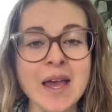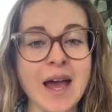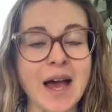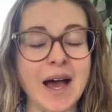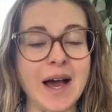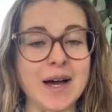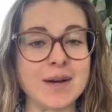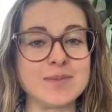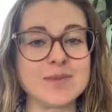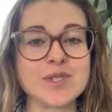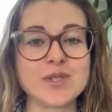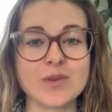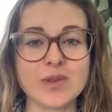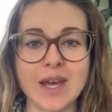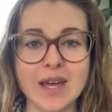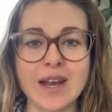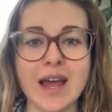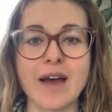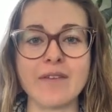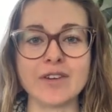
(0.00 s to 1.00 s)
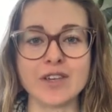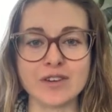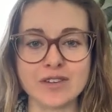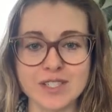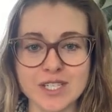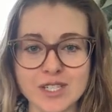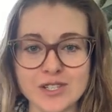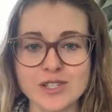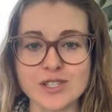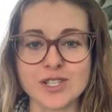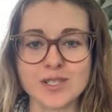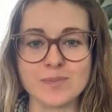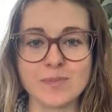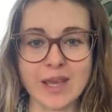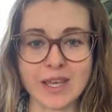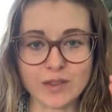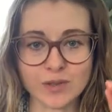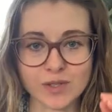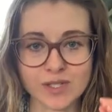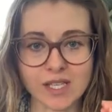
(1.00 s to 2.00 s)
Um, so then having your teacher just
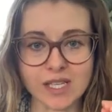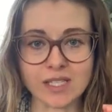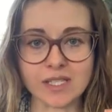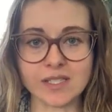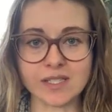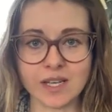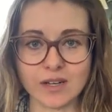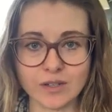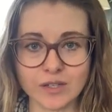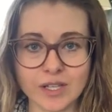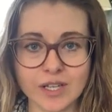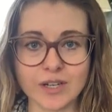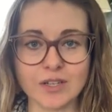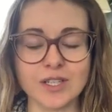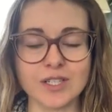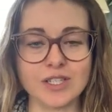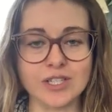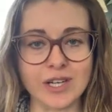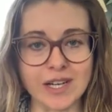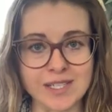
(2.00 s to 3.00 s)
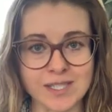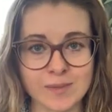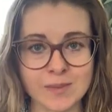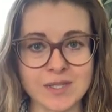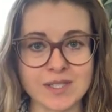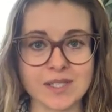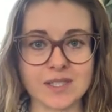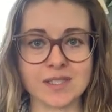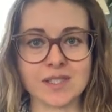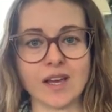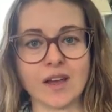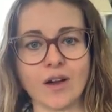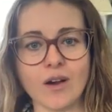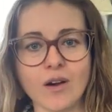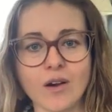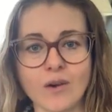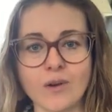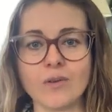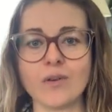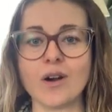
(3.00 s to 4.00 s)
make those like subtle little adjustments, it's like,
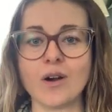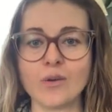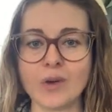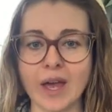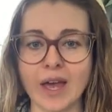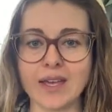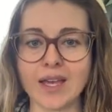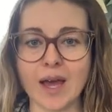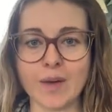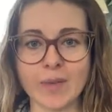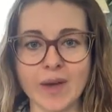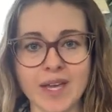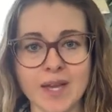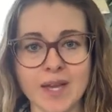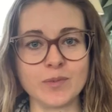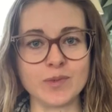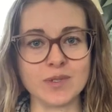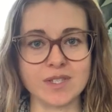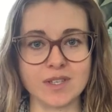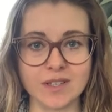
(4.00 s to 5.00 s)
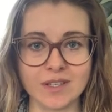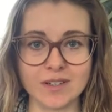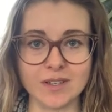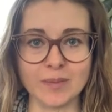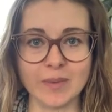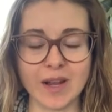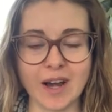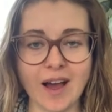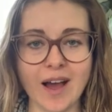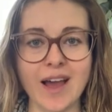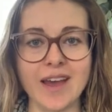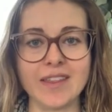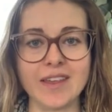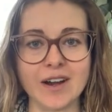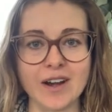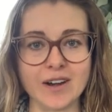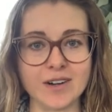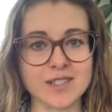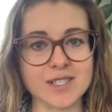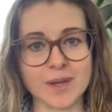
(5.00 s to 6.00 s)
oh, okay, yeah, my was a little bit high
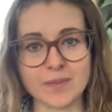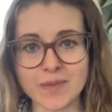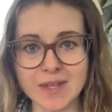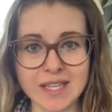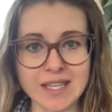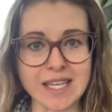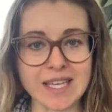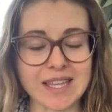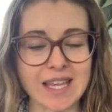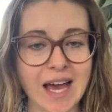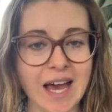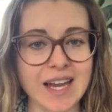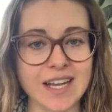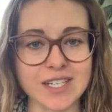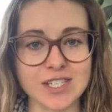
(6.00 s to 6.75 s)
there or something like that.